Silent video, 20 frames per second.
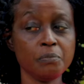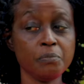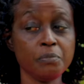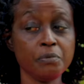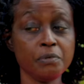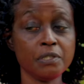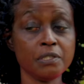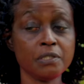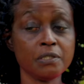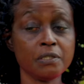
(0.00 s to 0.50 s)

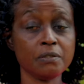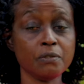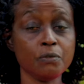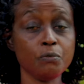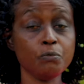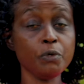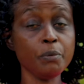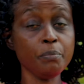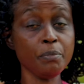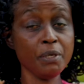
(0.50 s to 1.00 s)

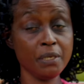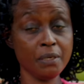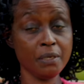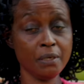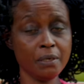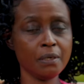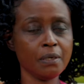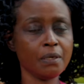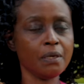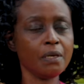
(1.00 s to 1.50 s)

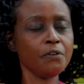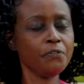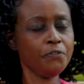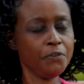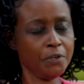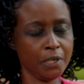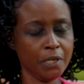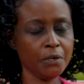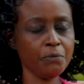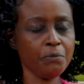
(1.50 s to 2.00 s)
African
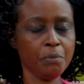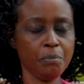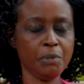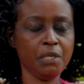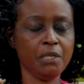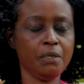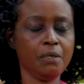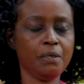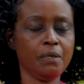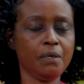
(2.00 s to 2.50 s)

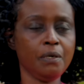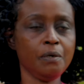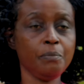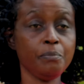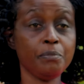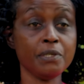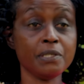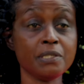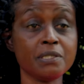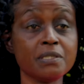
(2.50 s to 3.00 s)
women, our
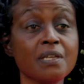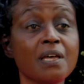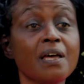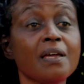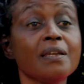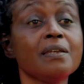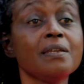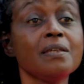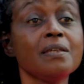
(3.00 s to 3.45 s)
breasts are